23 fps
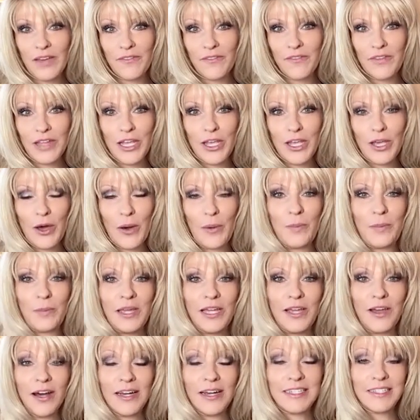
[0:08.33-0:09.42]
video
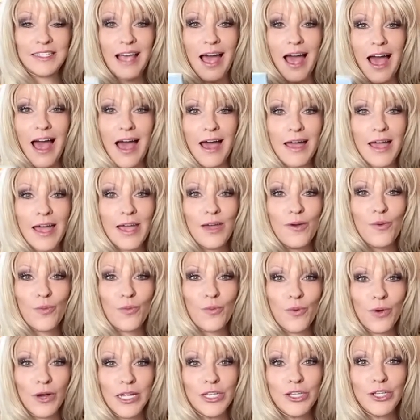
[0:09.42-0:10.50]
because I
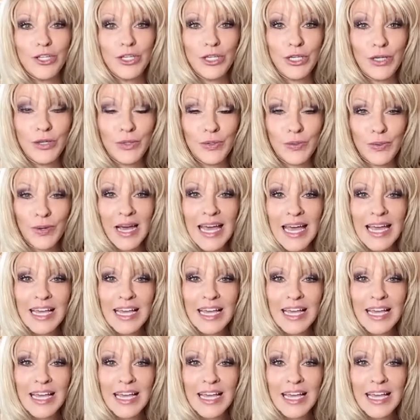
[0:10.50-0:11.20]
want you